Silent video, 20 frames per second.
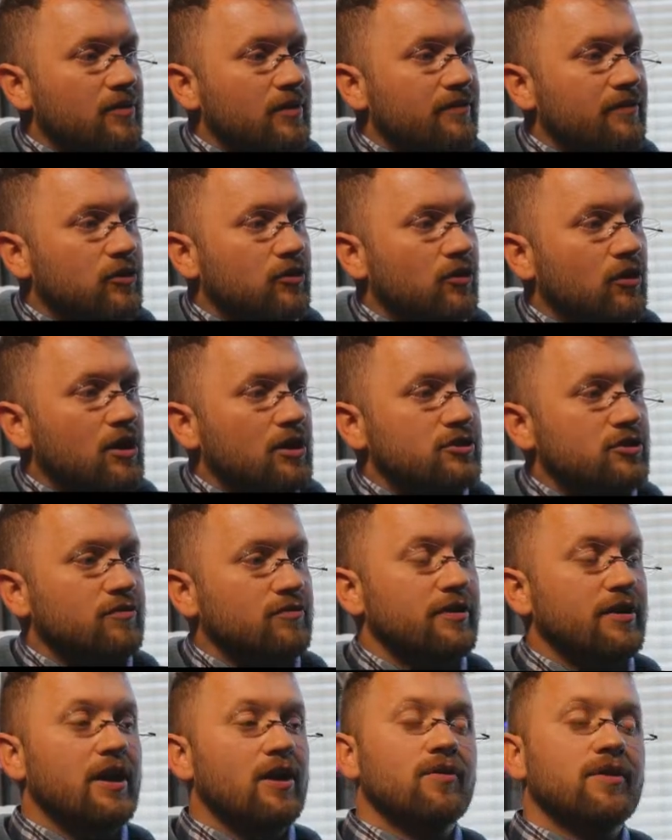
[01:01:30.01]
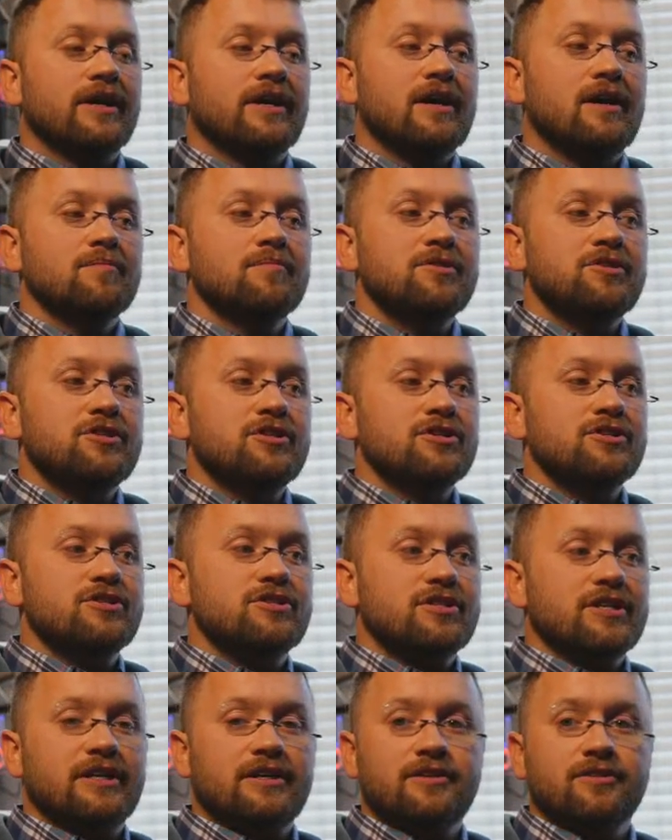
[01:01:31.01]
We have a crossover. Now, when it comes to
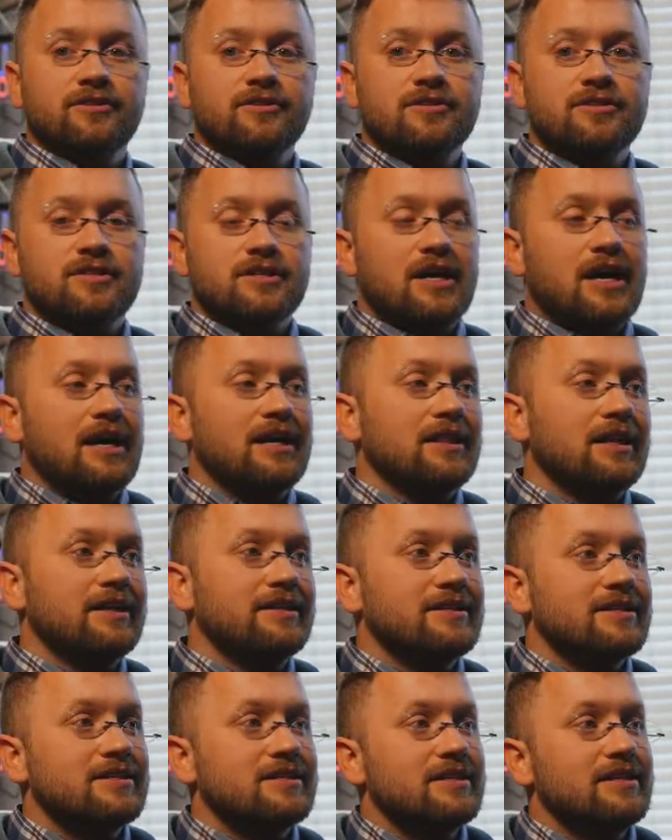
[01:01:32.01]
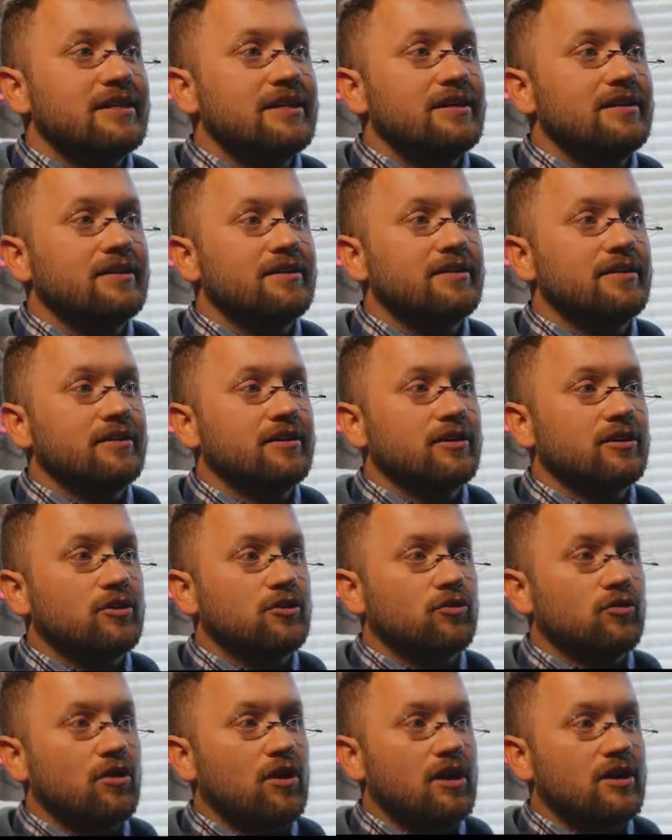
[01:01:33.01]
signals, I like to see the
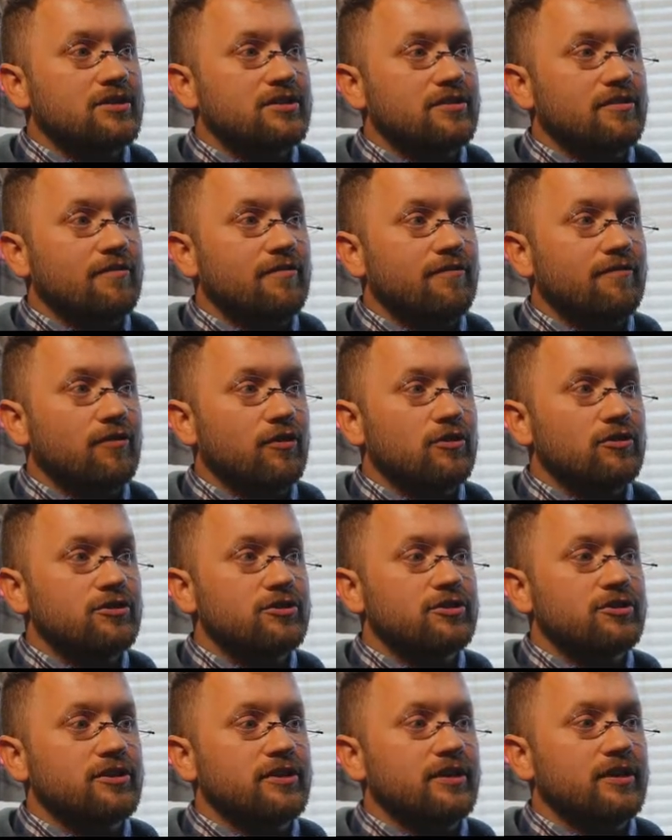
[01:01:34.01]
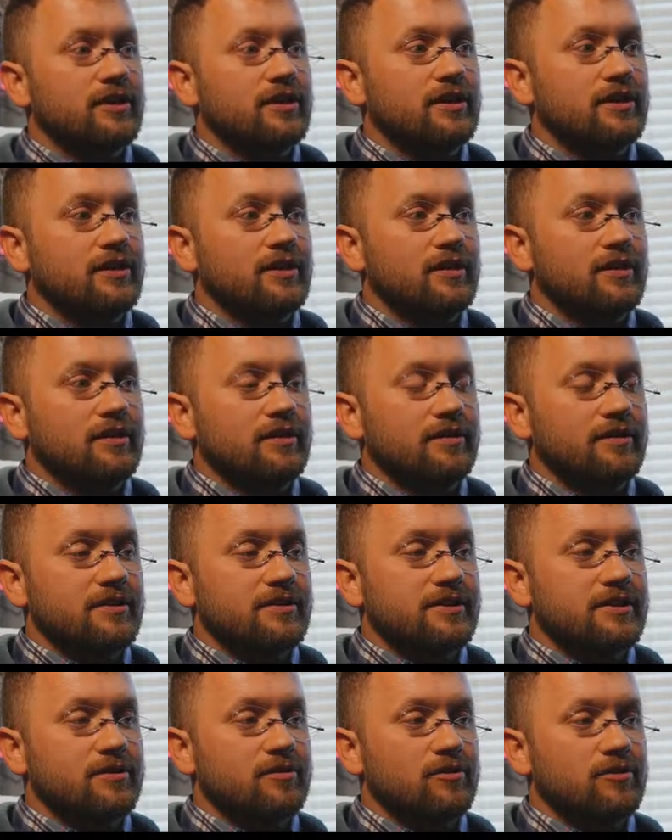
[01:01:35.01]
cross first, the
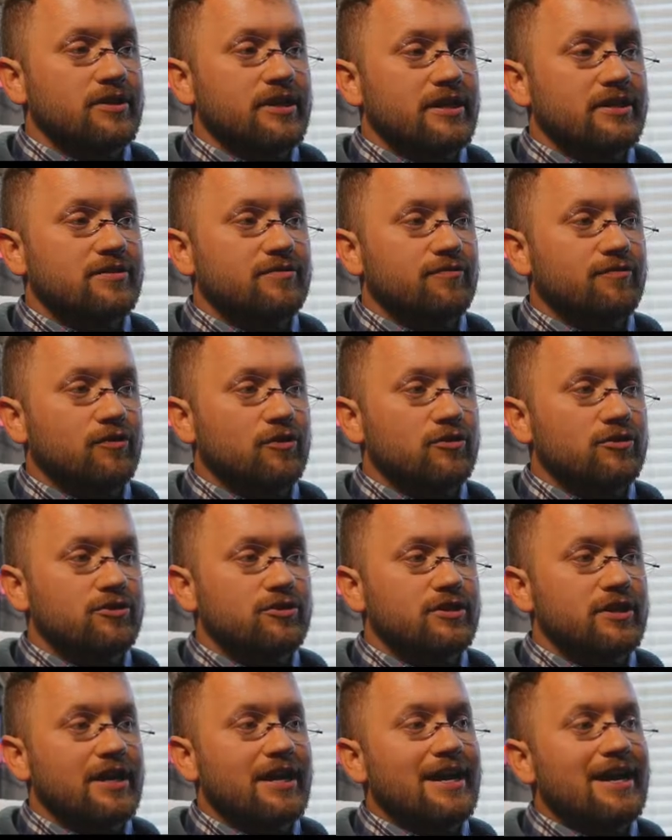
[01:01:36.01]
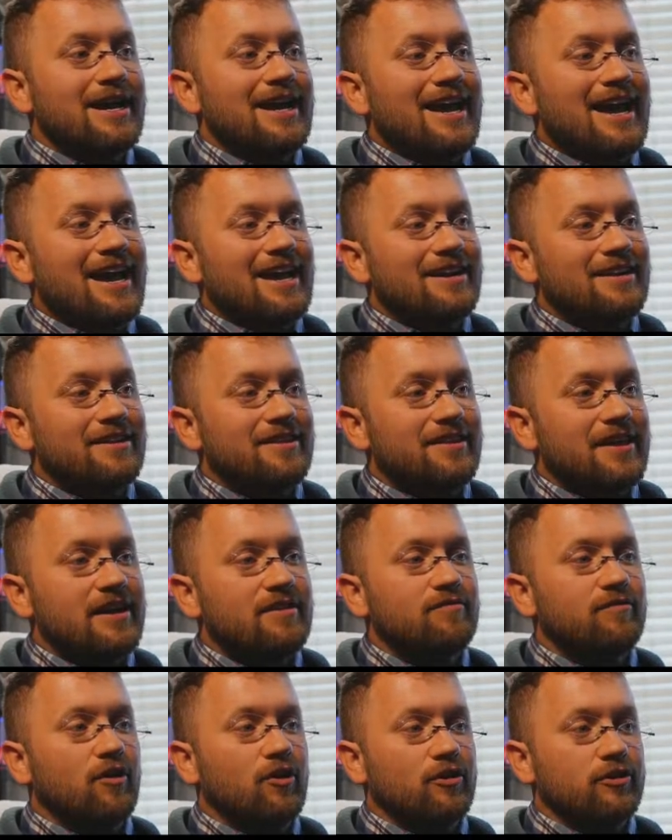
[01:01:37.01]
zero test first, and
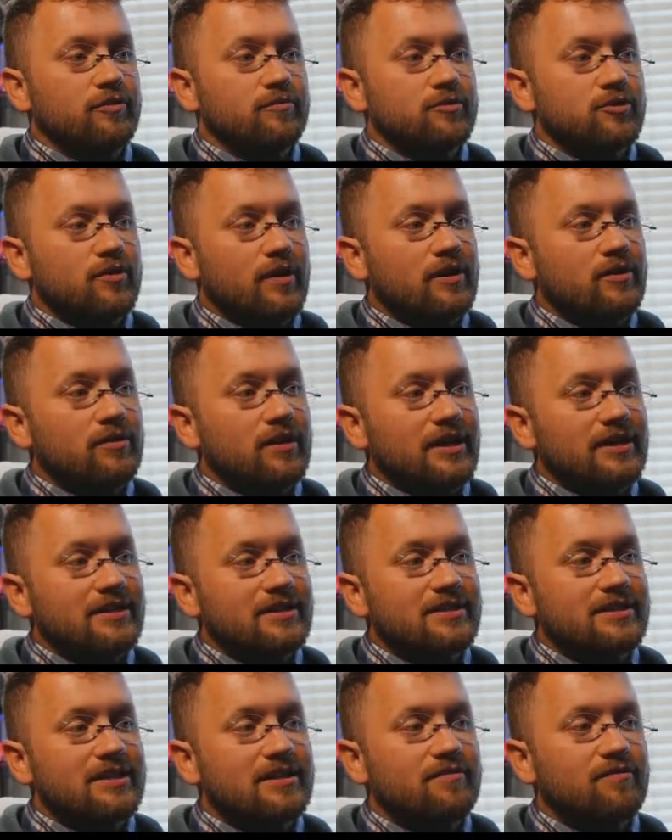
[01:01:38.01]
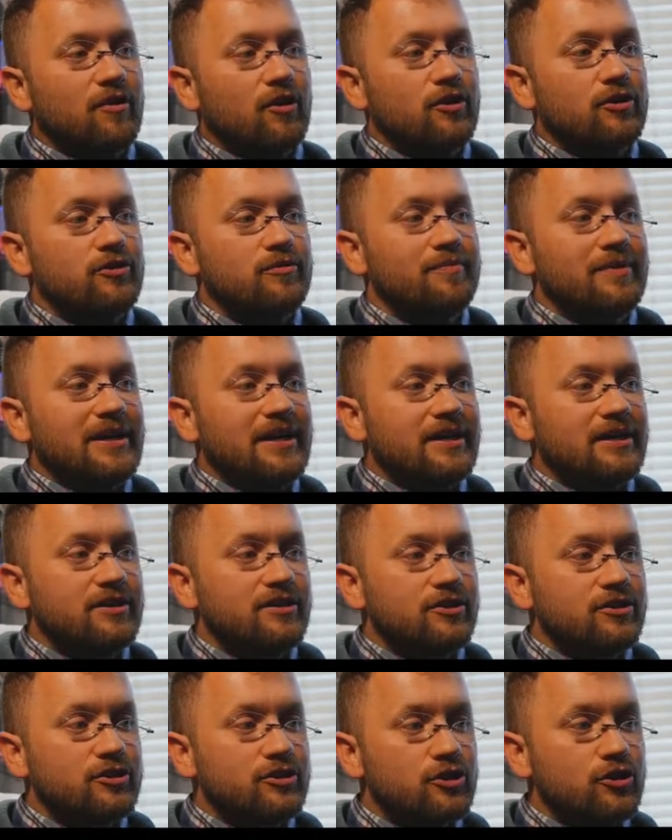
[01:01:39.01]
then volume. So I don't like to see the volume
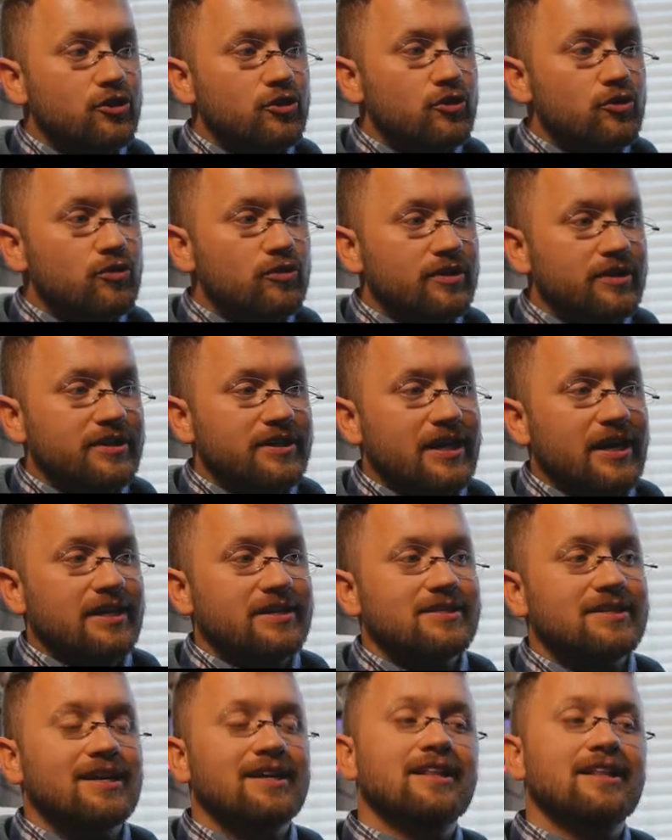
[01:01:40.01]
into the test.